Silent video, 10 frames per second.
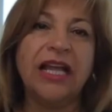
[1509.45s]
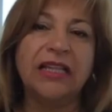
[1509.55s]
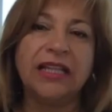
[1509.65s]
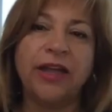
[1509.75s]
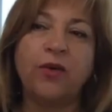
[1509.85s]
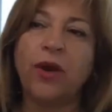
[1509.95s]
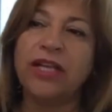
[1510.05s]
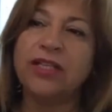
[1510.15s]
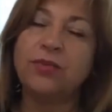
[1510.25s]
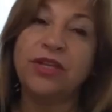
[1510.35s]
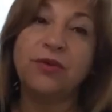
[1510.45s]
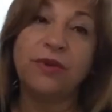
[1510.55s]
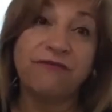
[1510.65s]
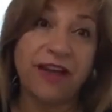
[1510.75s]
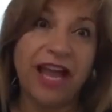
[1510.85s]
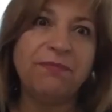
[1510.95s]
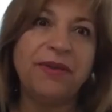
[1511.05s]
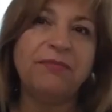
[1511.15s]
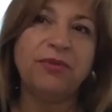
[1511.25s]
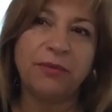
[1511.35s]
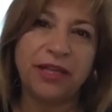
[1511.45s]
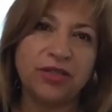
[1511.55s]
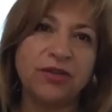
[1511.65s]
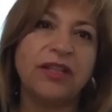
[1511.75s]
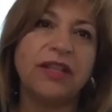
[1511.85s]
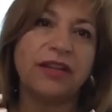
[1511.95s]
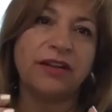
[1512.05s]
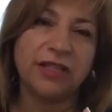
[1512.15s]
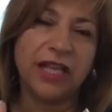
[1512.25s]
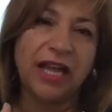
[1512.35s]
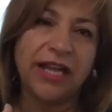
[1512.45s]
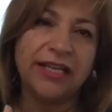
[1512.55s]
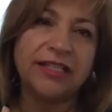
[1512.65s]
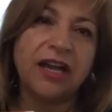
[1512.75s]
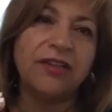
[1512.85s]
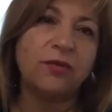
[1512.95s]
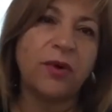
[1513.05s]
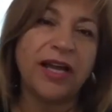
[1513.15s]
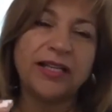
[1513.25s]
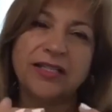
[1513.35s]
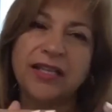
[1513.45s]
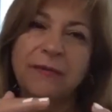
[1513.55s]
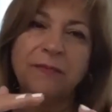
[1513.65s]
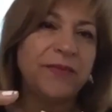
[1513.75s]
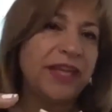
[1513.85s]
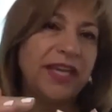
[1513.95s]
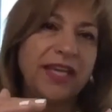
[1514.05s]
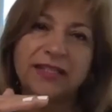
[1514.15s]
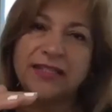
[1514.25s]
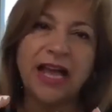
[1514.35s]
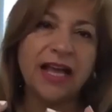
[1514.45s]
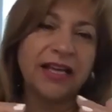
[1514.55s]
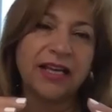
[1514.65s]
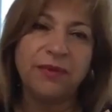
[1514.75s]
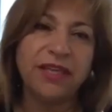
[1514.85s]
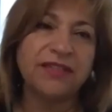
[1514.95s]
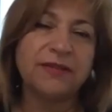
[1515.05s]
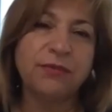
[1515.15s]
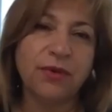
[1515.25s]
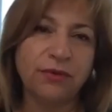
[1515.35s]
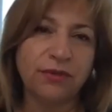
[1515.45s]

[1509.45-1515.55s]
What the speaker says: Likewise, when you invite people, make sure that they're aligned. Otherwise, it's not going to be as smooth.